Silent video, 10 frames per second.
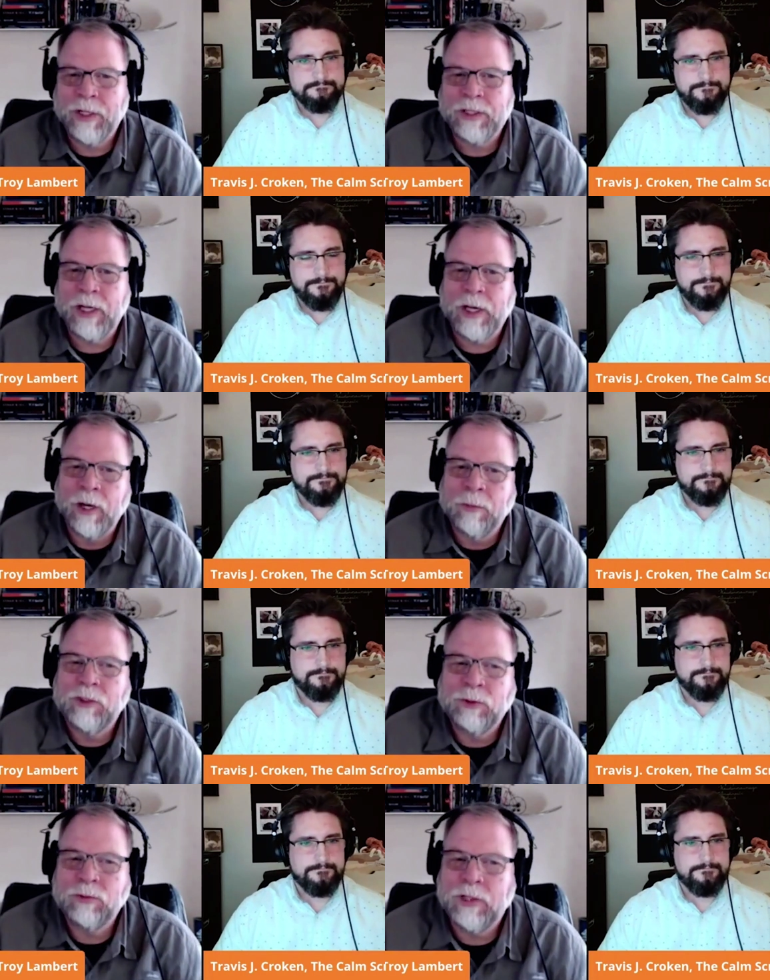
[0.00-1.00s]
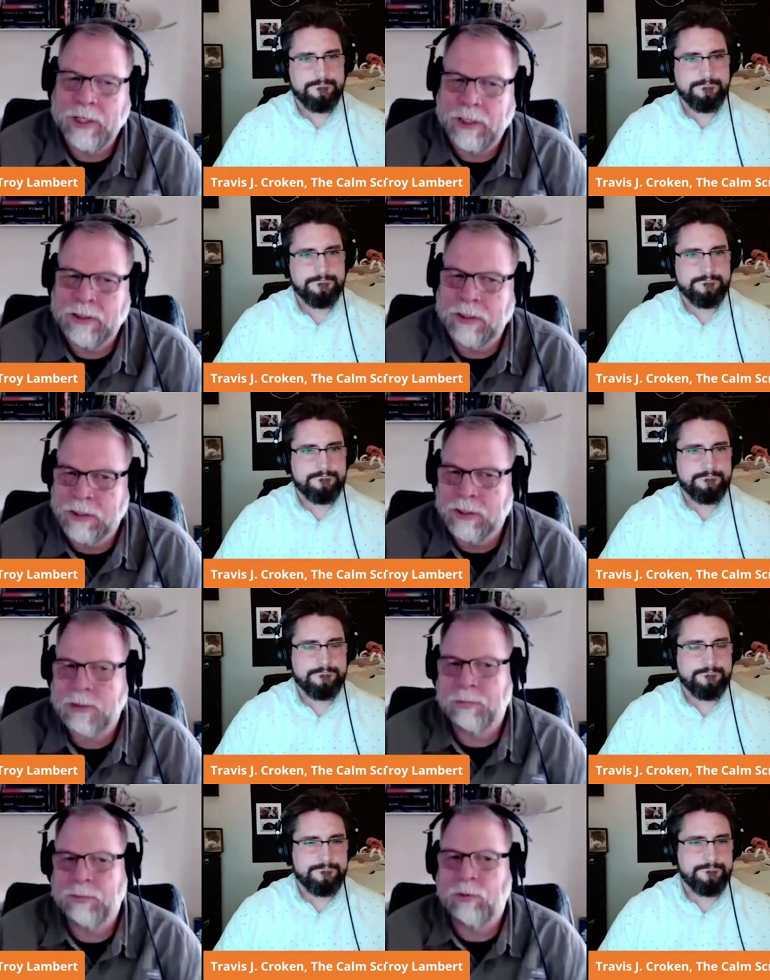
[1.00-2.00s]
Speaker 1: that helped you get to this
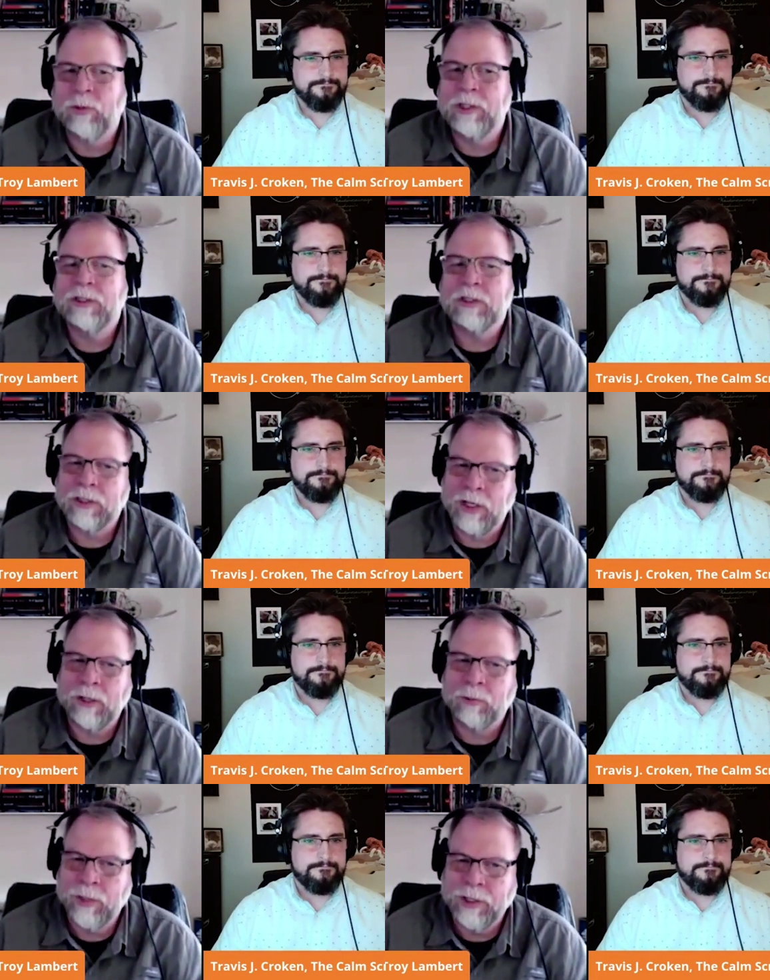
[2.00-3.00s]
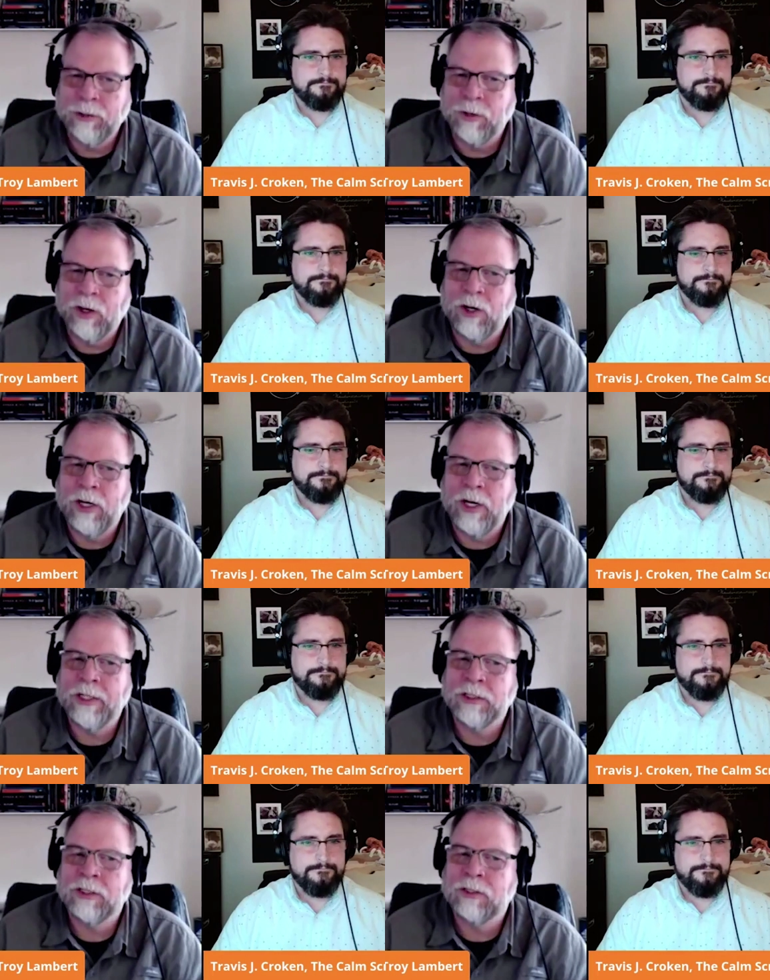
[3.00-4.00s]
point and kind of where you are
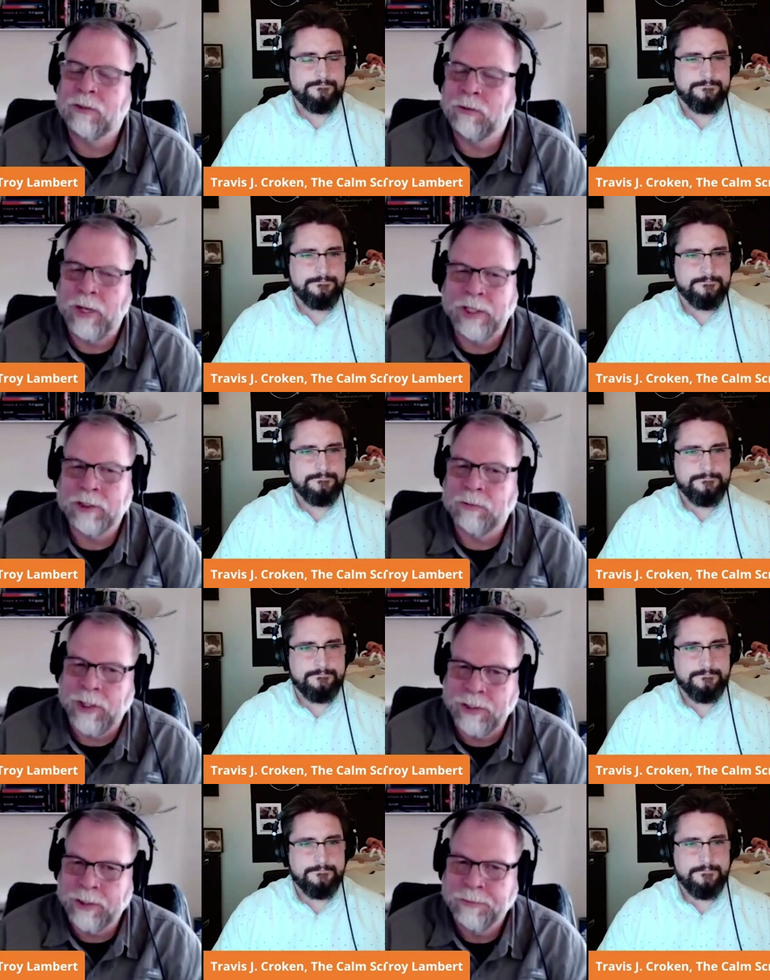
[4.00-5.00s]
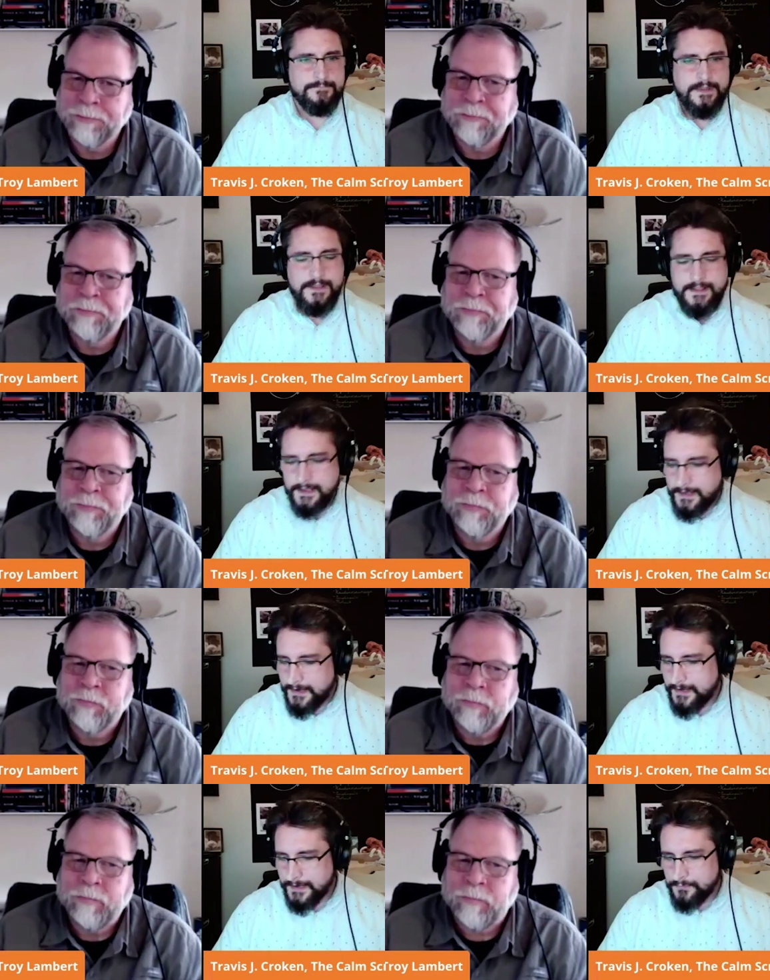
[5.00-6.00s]
as as a writer?
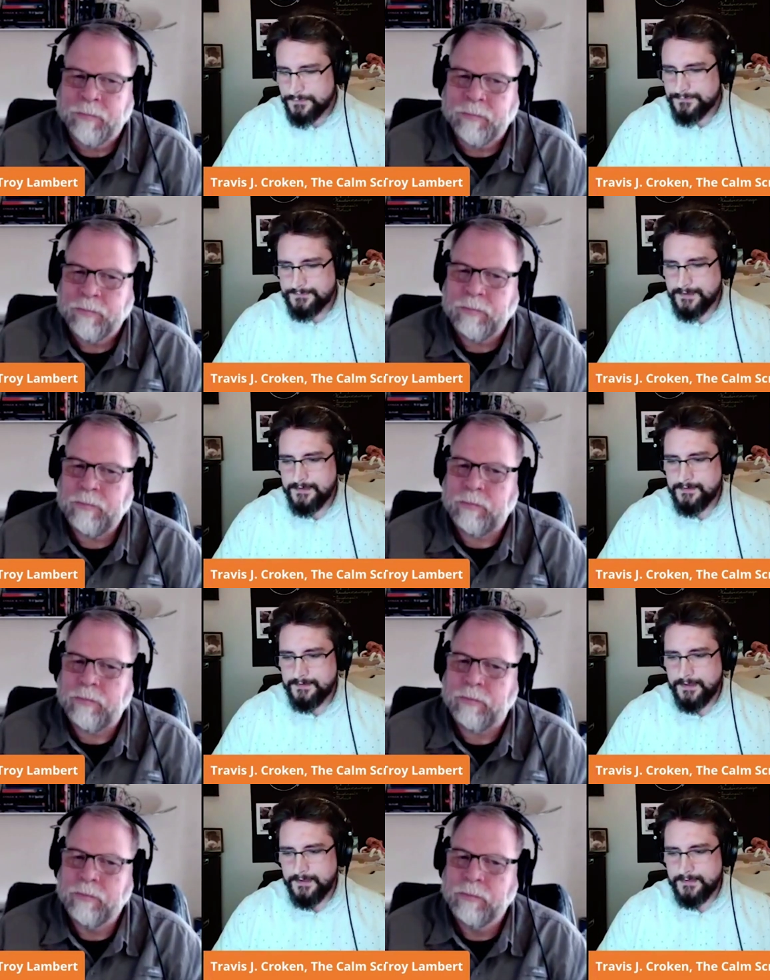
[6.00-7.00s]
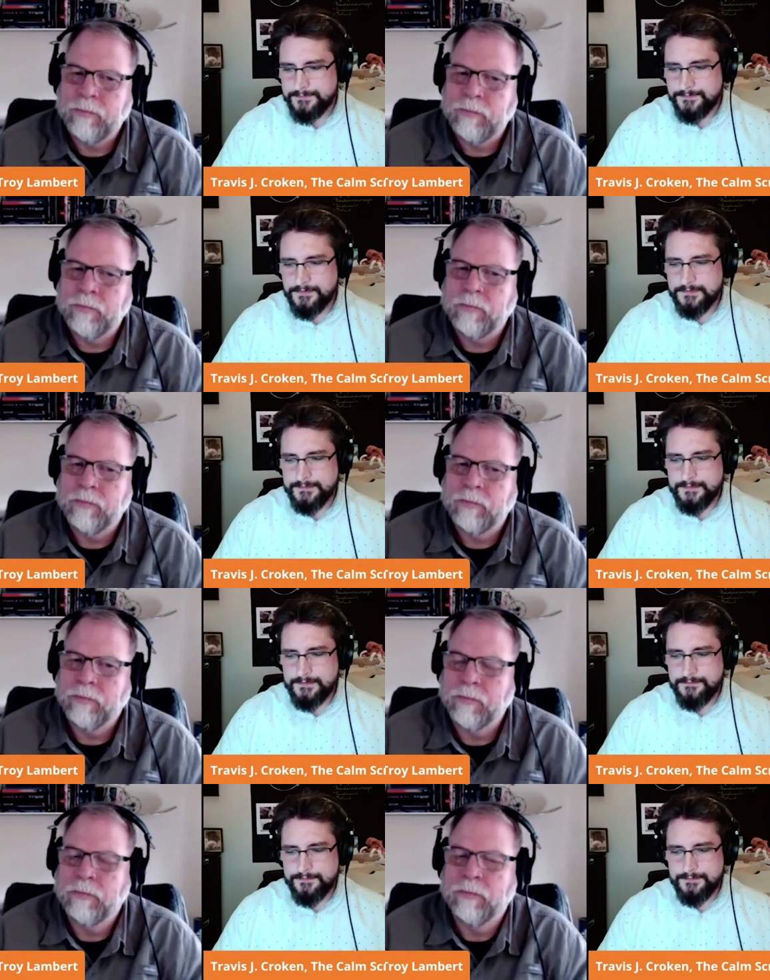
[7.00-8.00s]
Speaker 2: I would say uh,
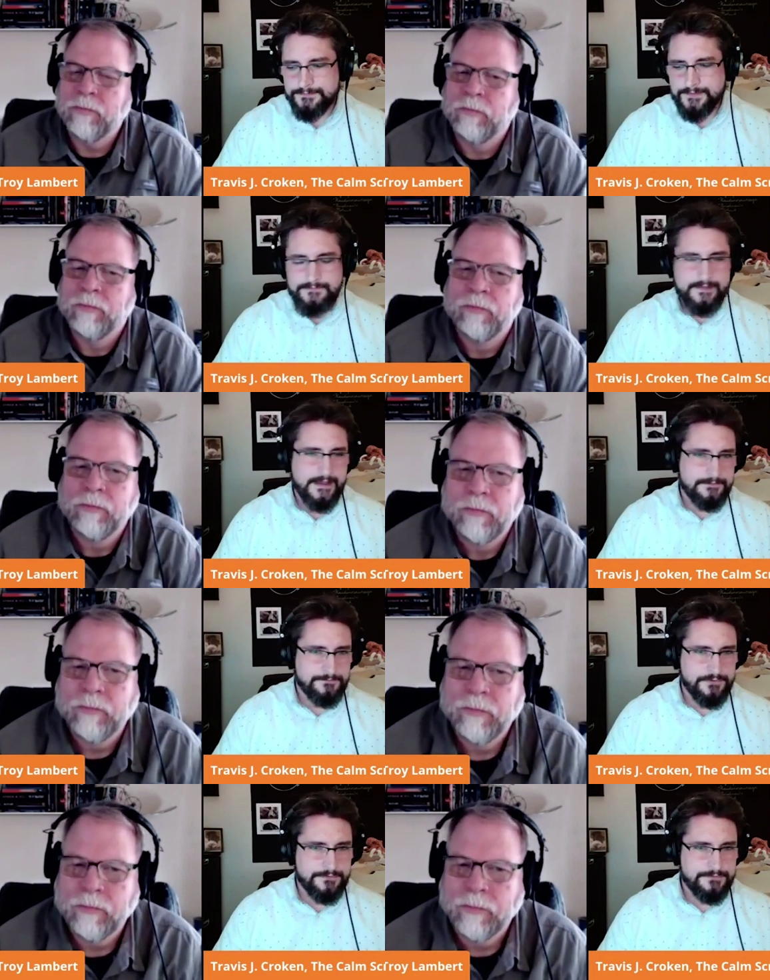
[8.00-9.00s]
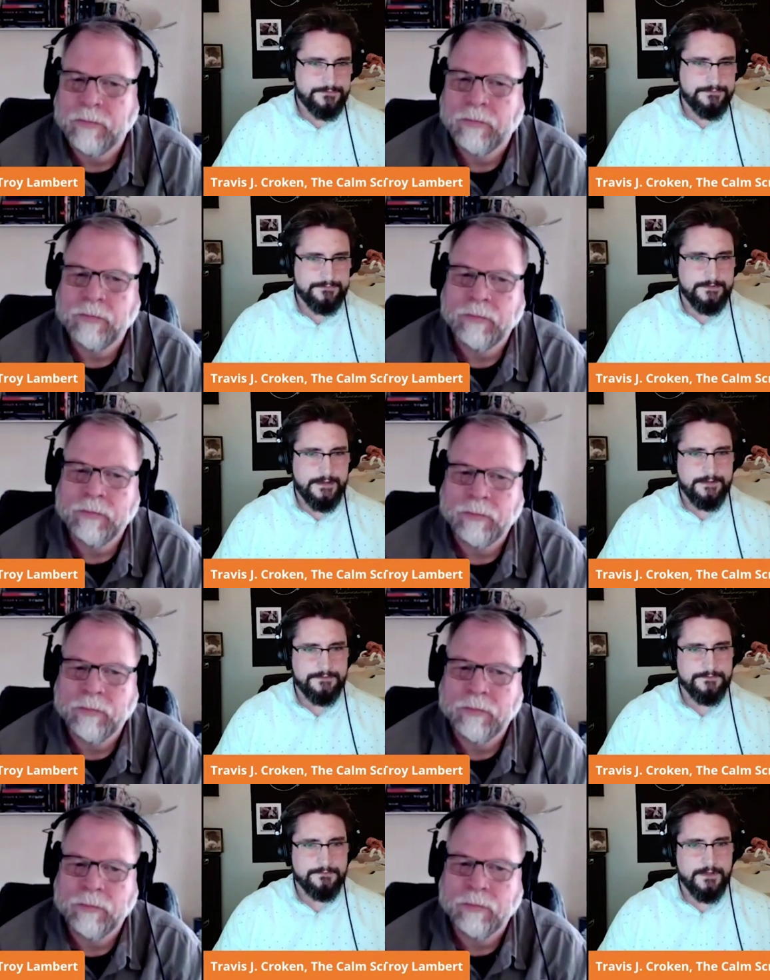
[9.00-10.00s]
definitely the Save the Cat books.
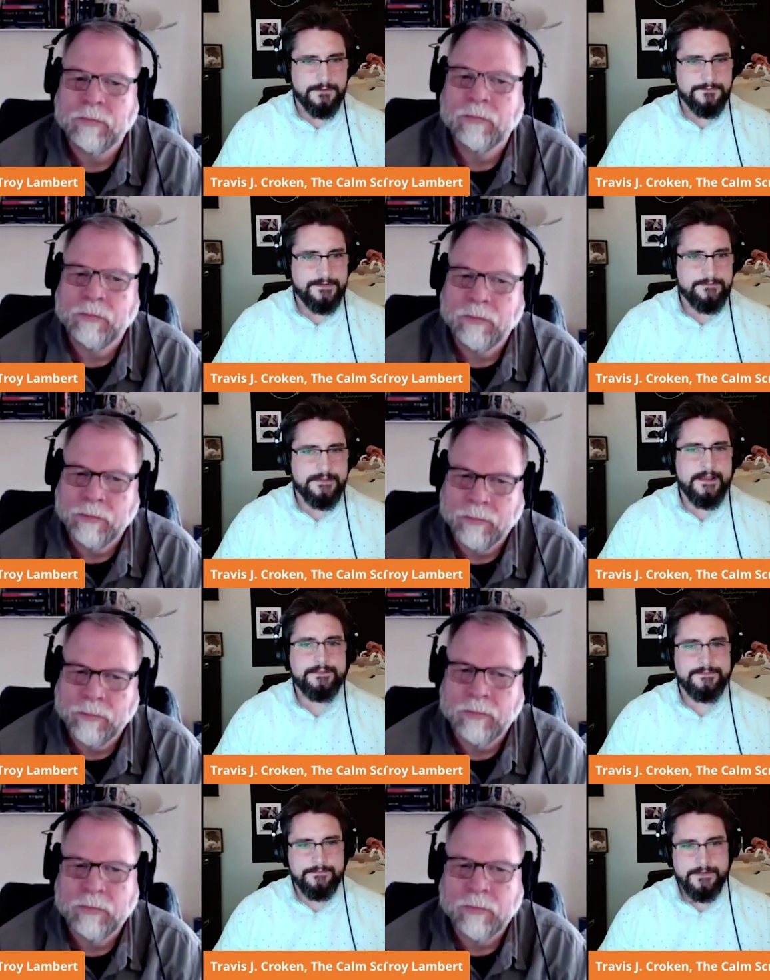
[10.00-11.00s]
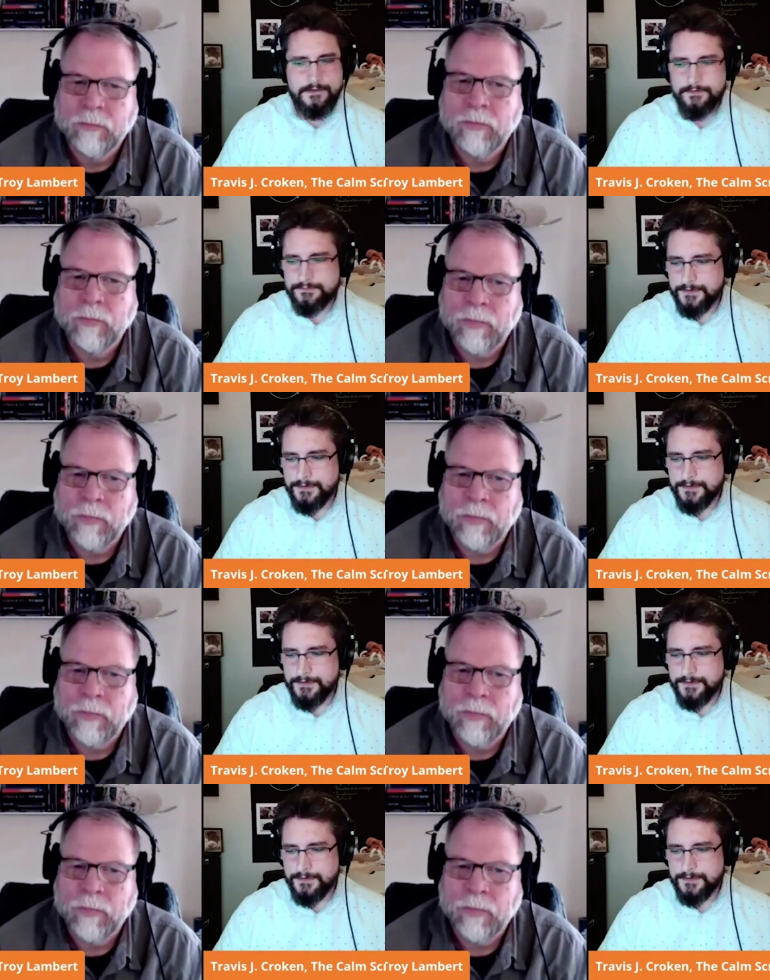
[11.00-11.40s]
As uh, Save the Cat, Save the Cat writes a